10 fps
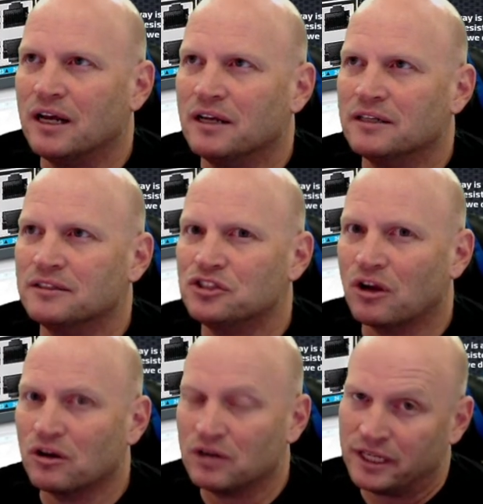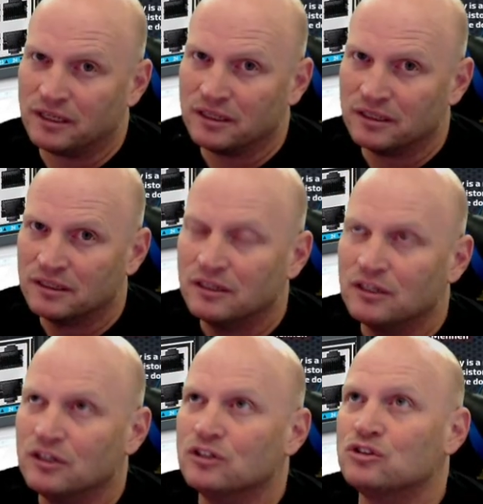uh Starlink
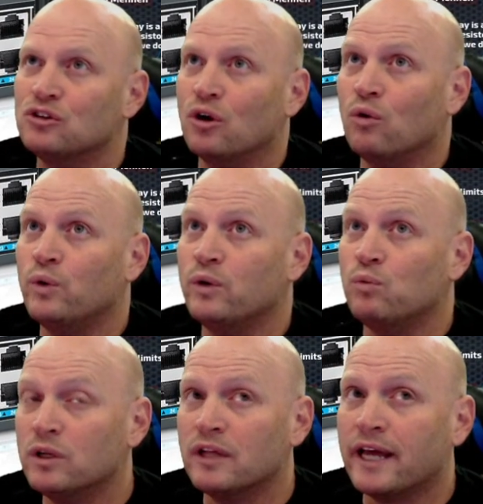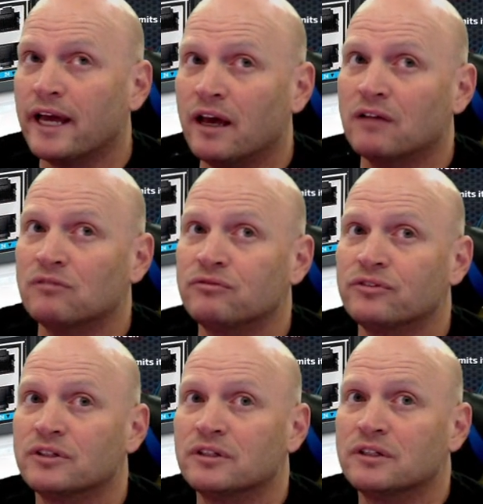so we will have,
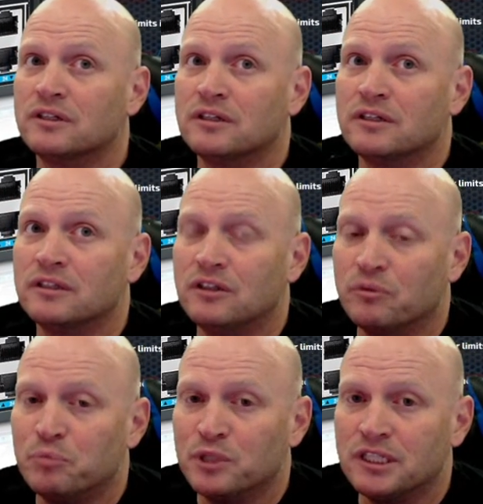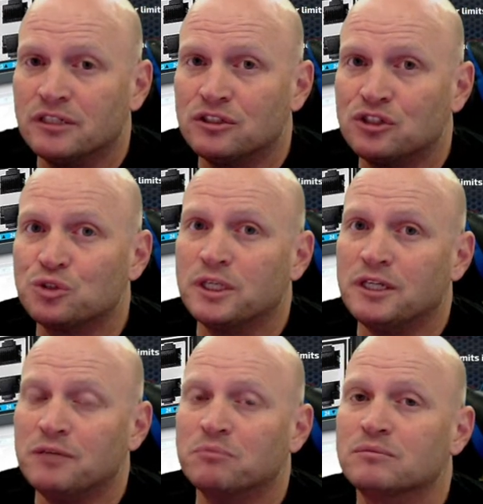you know, ability to
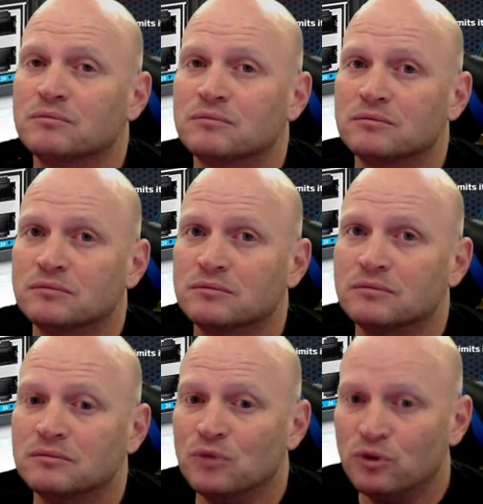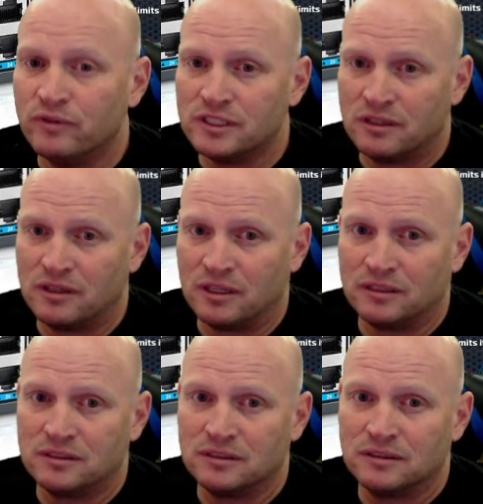stream movies and
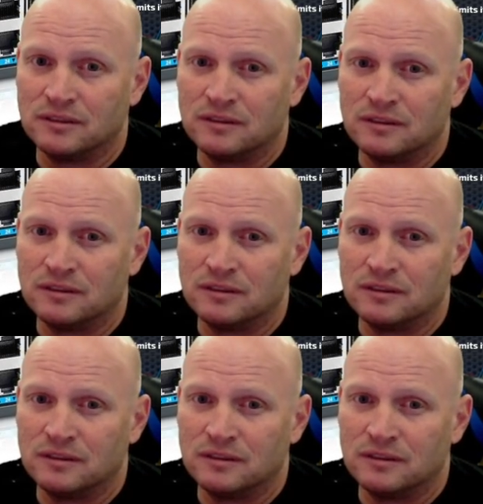things.